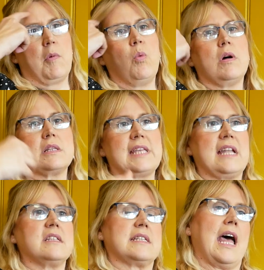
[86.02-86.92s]
What
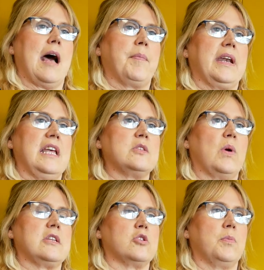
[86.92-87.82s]
tends to happen is
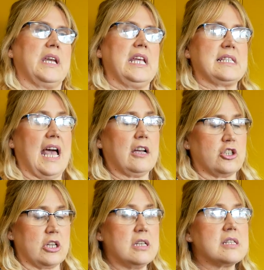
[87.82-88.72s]
when somebody is
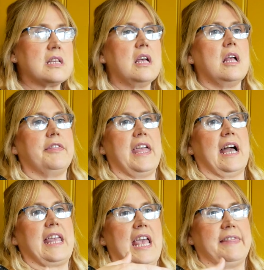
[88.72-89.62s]
anxious, they
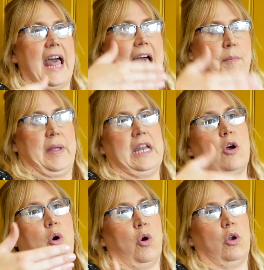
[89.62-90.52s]
are getting that
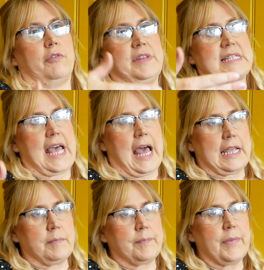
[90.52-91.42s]
happening all of the
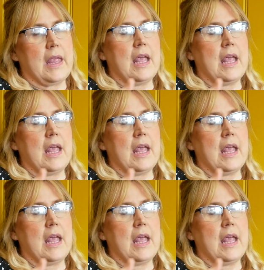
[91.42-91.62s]
time.